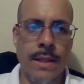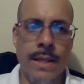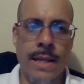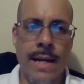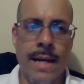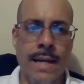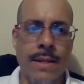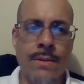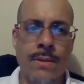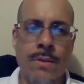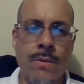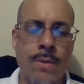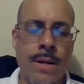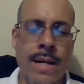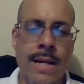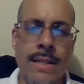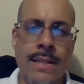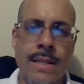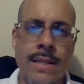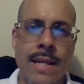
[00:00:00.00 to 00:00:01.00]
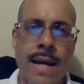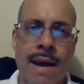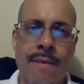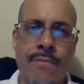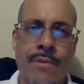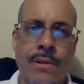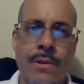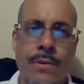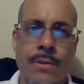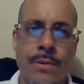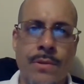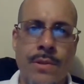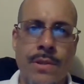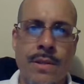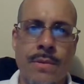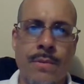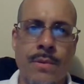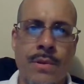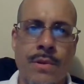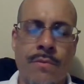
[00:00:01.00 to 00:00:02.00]
Yeah, I don't know why I said African
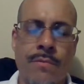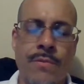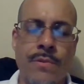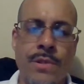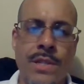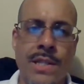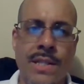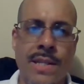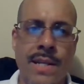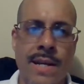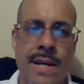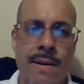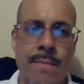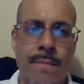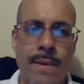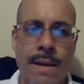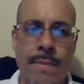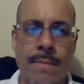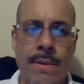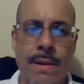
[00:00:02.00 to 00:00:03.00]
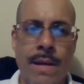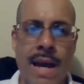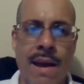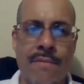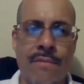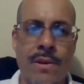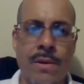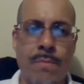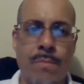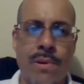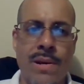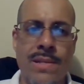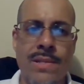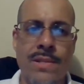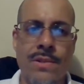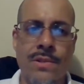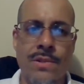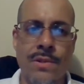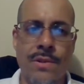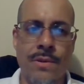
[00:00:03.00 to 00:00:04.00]
origin. I'm confusing T.O.P. I mean African
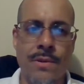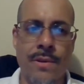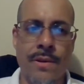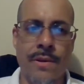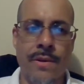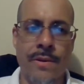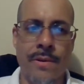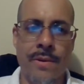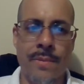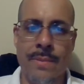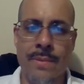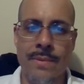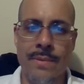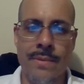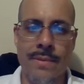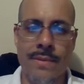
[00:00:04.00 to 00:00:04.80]
presence in early Europe.